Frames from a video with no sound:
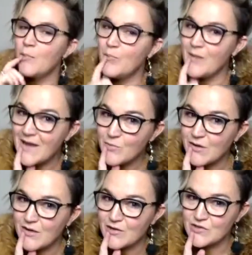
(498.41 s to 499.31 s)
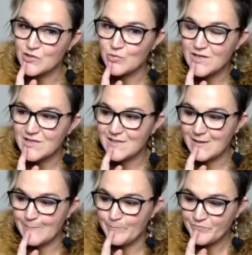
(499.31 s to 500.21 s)
Maybe there's a
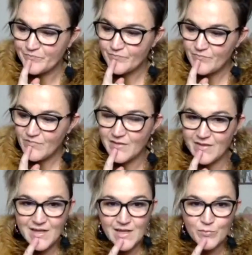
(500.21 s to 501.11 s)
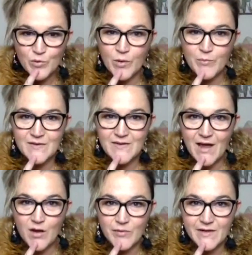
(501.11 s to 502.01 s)
reason they keep the women
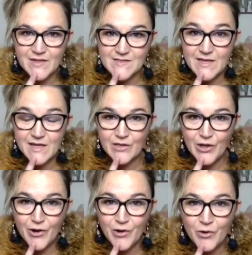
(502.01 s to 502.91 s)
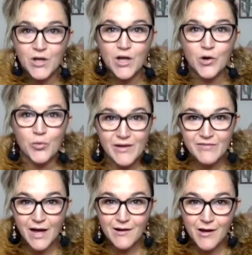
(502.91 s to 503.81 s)
down, because they know
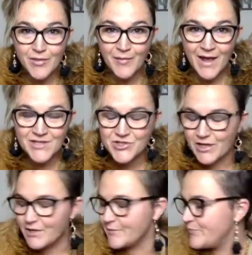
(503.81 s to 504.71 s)
we've got all the magic.